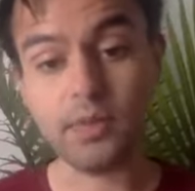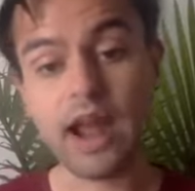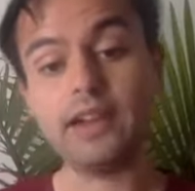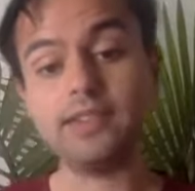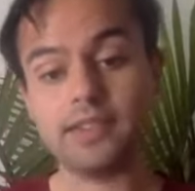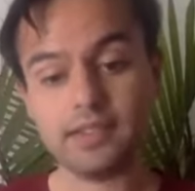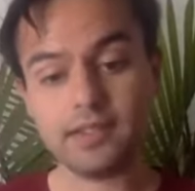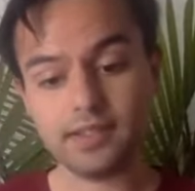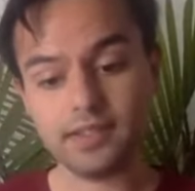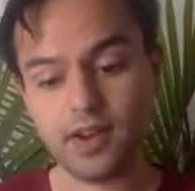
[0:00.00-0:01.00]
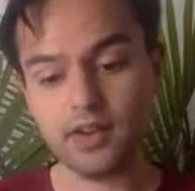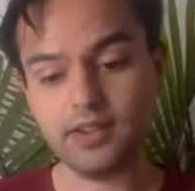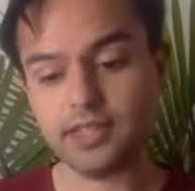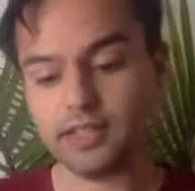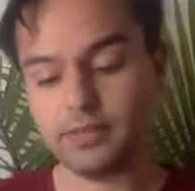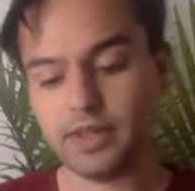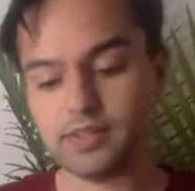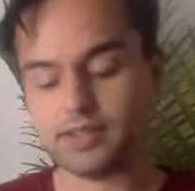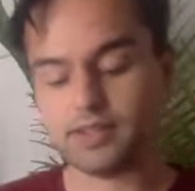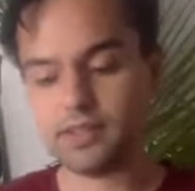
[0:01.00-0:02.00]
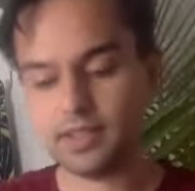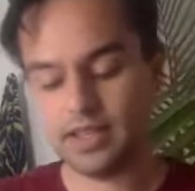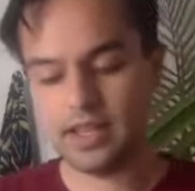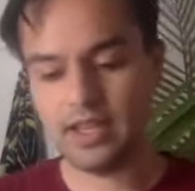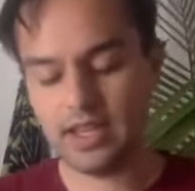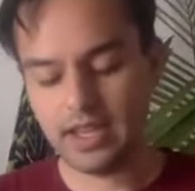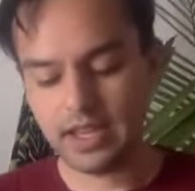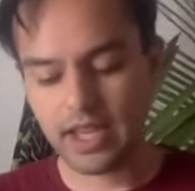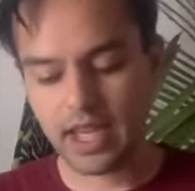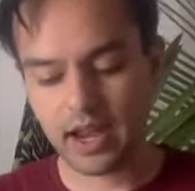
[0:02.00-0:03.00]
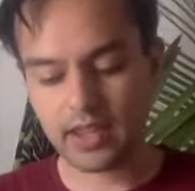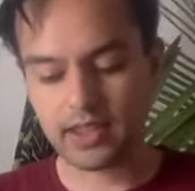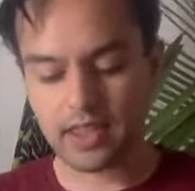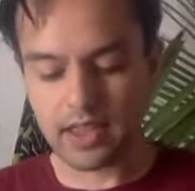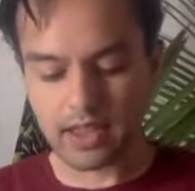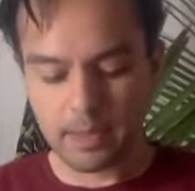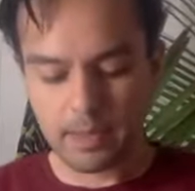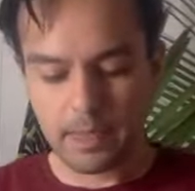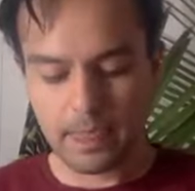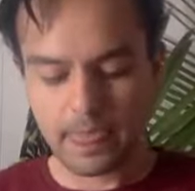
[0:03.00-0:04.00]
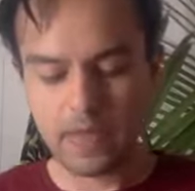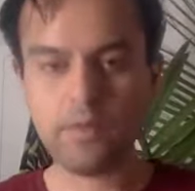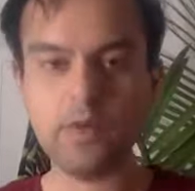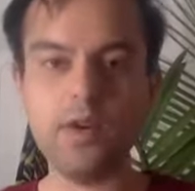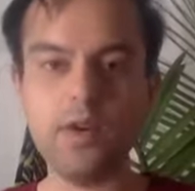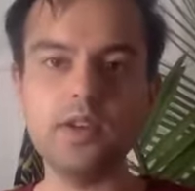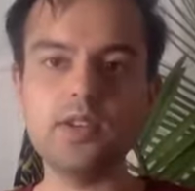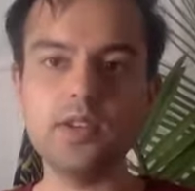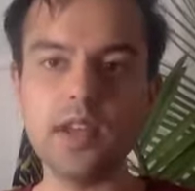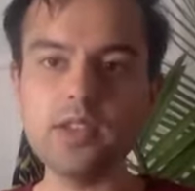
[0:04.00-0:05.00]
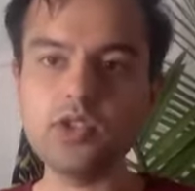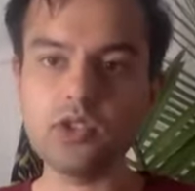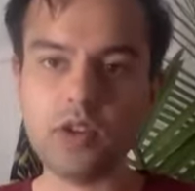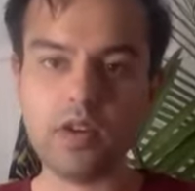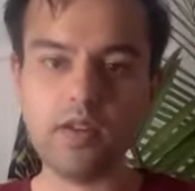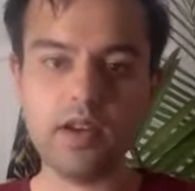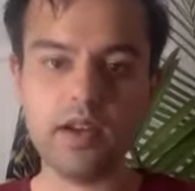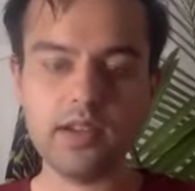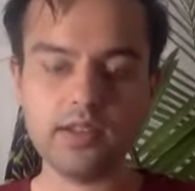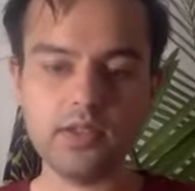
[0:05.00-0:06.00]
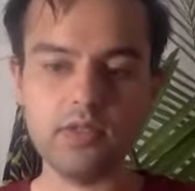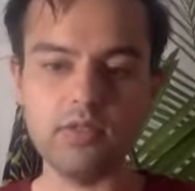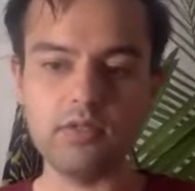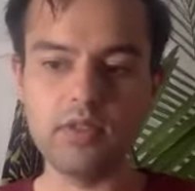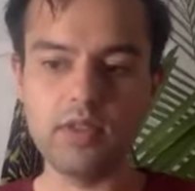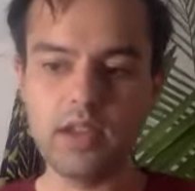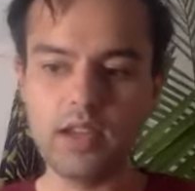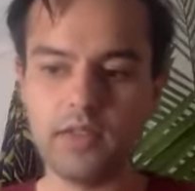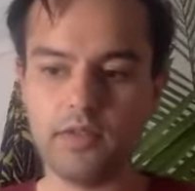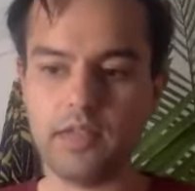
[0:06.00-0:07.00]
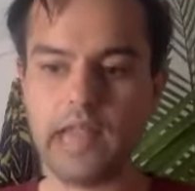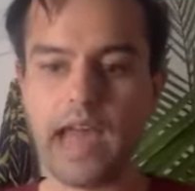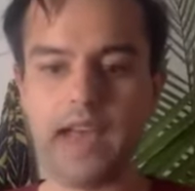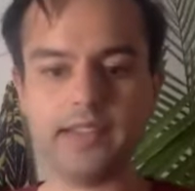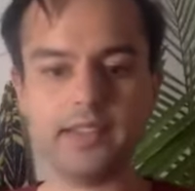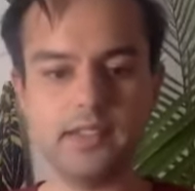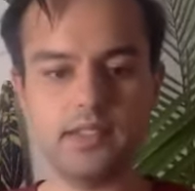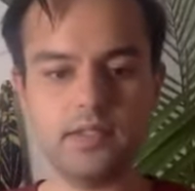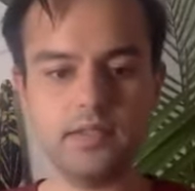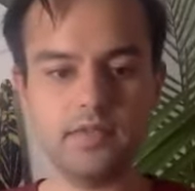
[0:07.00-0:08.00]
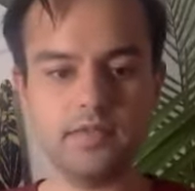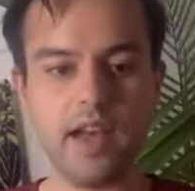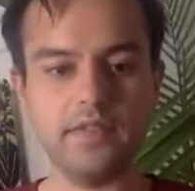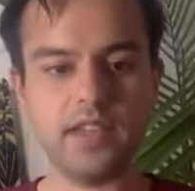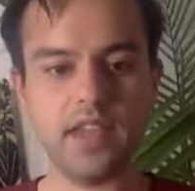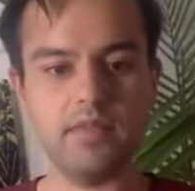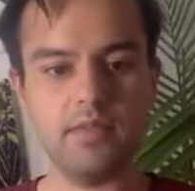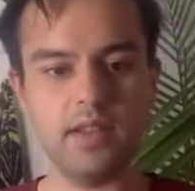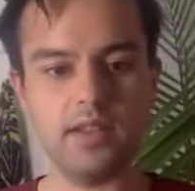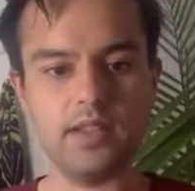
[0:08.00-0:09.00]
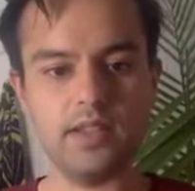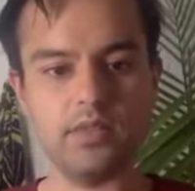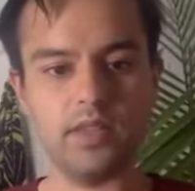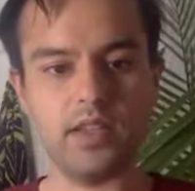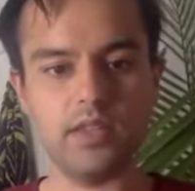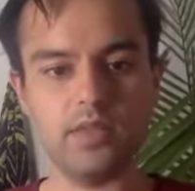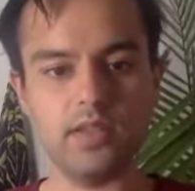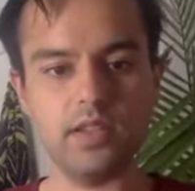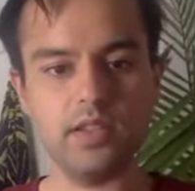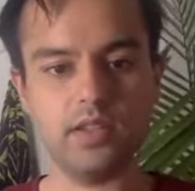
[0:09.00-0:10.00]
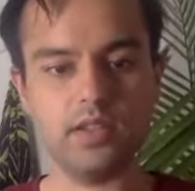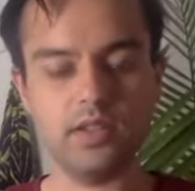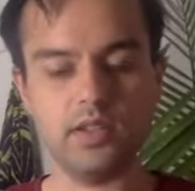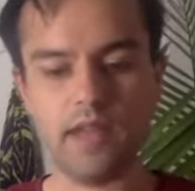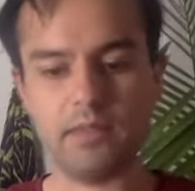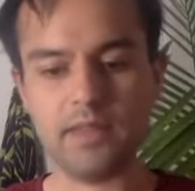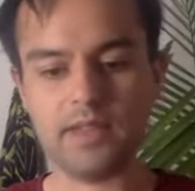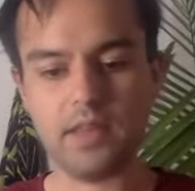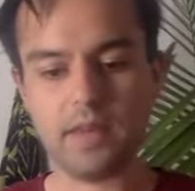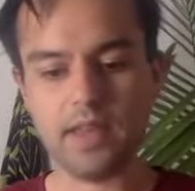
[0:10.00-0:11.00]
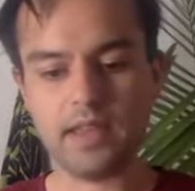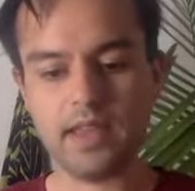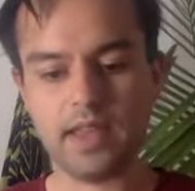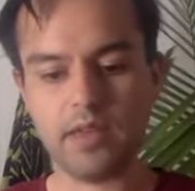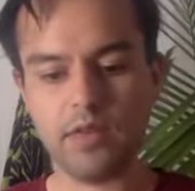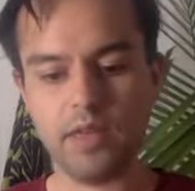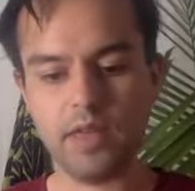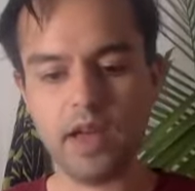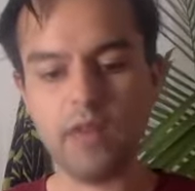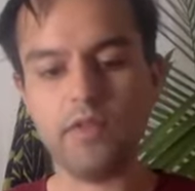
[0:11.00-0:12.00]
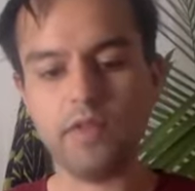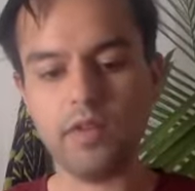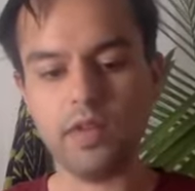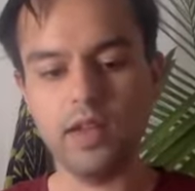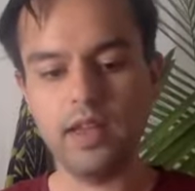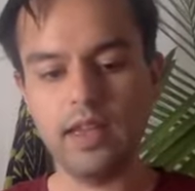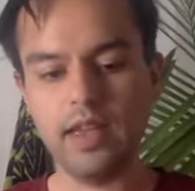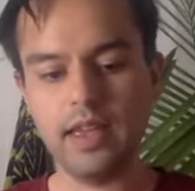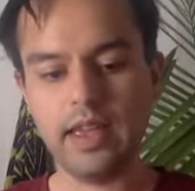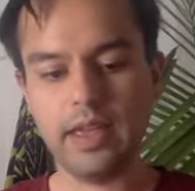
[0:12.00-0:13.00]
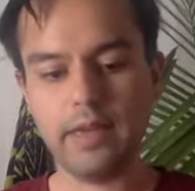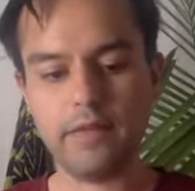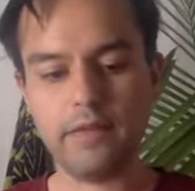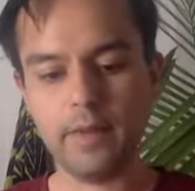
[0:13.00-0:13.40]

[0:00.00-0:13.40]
practices on a daily basis. And I think for today's show, for the last 5-10 minutes as we wrap this up, I think it would be helpful if